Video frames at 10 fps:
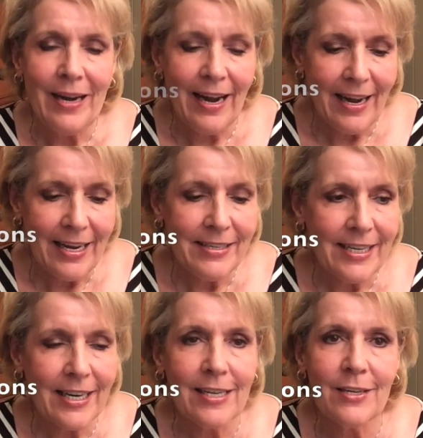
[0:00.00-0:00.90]
I
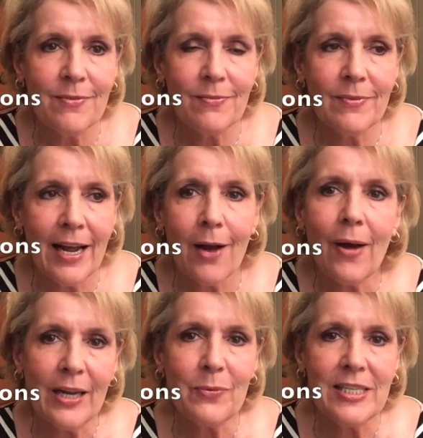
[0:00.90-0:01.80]
did a How
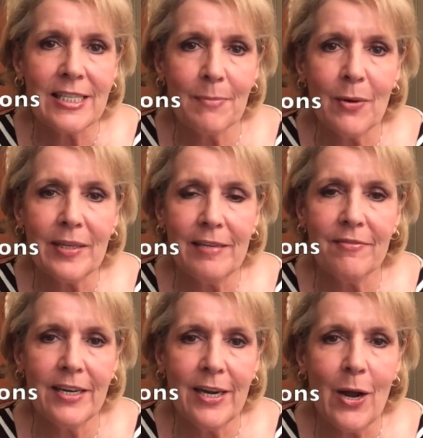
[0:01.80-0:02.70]
I Quit Smoking
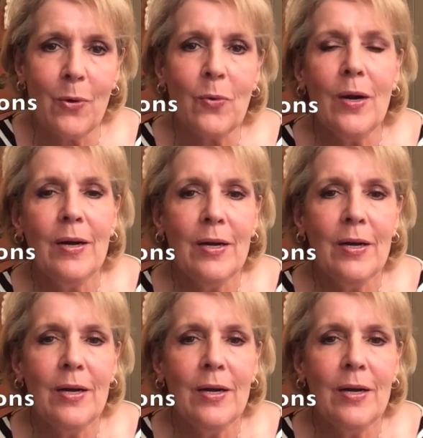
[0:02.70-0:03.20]
video